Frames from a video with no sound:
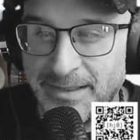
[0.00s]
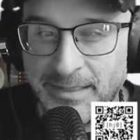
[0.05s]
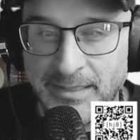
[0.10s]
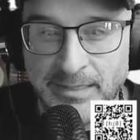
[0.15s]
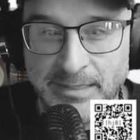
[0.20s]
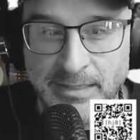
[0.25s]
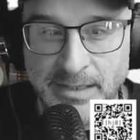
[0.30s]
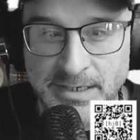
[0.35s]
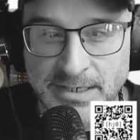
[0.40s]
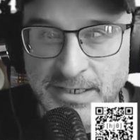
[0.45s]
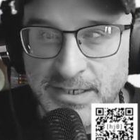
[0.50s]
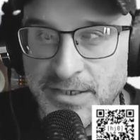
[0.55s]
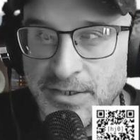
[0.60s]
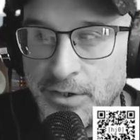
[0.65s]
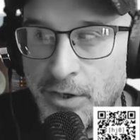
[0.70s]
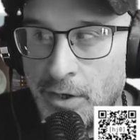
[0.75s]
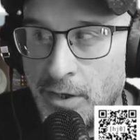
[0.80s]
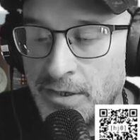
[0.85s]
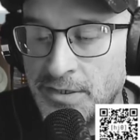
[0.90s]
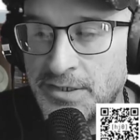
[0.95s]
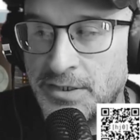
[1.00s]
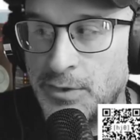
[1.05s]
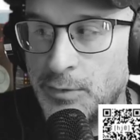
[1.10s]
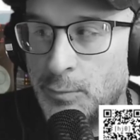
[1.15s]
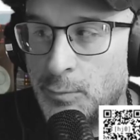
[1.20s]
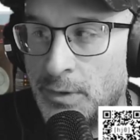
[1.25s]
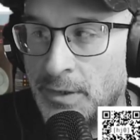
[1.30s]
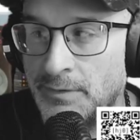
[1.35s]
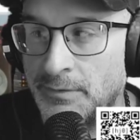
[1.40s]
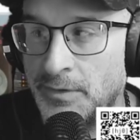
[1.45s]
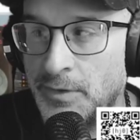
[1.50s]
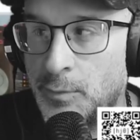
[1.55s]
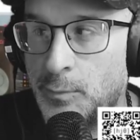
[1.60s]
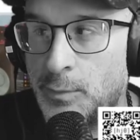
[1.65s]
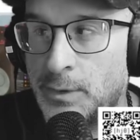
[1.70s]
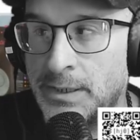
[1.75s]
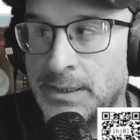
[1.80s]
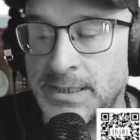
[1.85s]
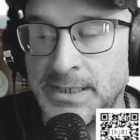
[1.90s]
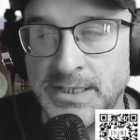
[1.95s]
this is also one of the
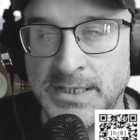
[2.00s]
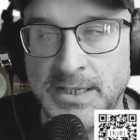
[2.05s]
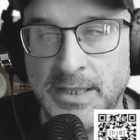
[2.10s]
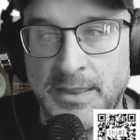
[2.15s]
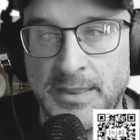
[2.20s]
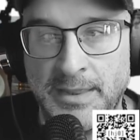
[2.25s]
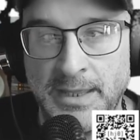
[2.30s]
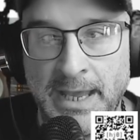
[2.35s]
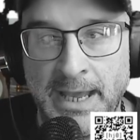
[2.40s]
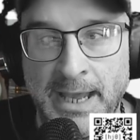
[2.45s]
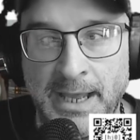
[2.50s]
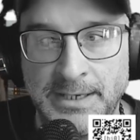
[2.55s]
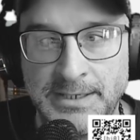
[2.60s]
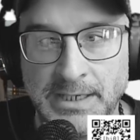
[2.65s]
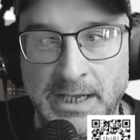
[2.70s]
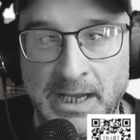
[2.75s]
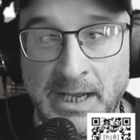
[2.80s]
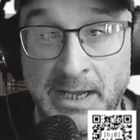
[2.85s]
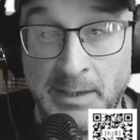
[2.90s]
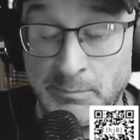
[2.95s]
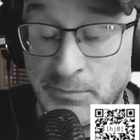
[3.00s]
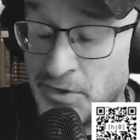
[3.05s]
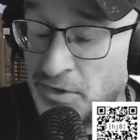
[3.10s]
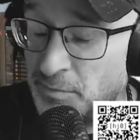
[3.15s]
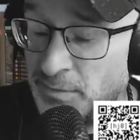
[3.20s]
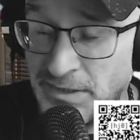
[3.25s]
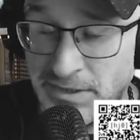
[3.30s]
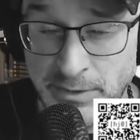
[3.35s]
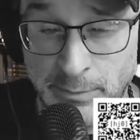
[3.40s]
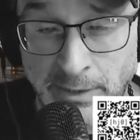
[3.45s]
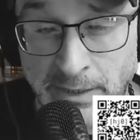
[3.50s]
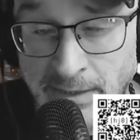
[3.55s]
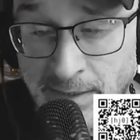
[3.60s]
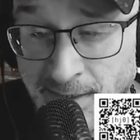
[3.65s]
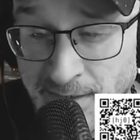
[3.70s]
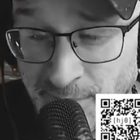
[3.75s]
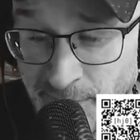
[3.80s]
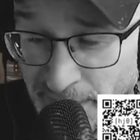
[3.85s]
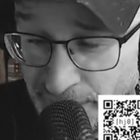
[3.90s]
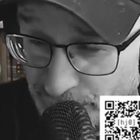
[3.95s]
ones that I'm going to be doing a
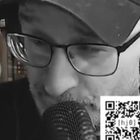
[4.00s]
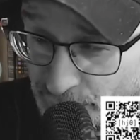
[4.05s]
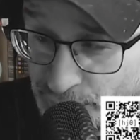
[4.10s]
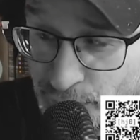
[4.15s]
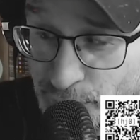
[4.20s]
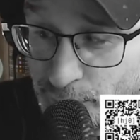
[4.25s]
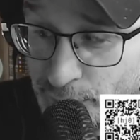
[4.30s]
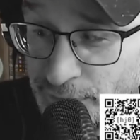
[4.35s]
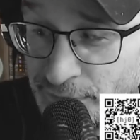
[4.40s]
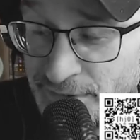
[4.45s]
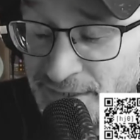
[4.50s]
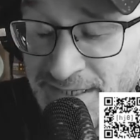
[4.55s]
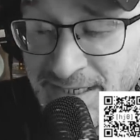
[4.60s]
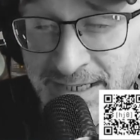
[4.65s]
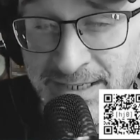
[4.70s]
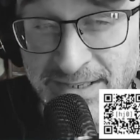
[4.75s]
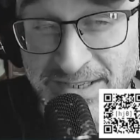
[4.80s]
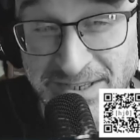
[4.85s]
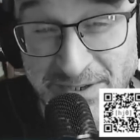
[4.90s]
lot of my tutorials in.